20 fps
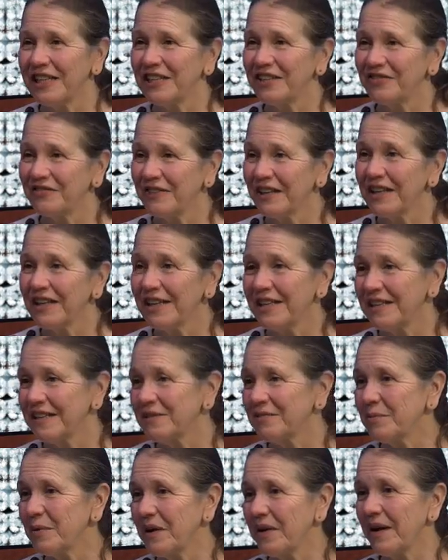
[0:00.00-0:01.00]
really
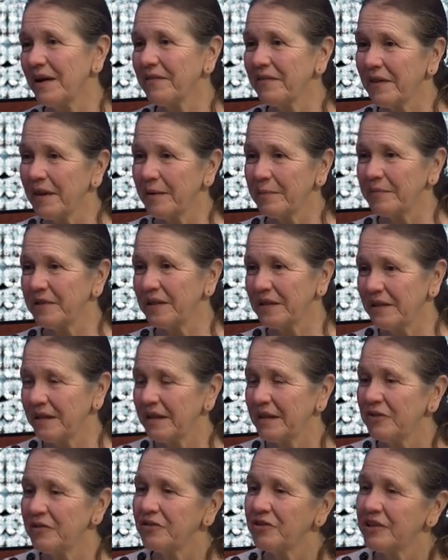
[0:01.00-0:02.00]
is where I've come to
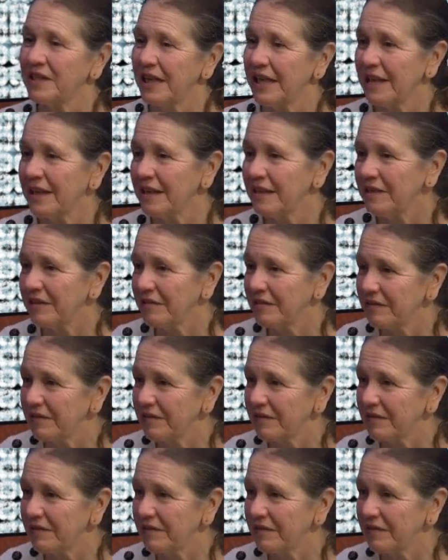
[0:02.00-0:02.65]
understand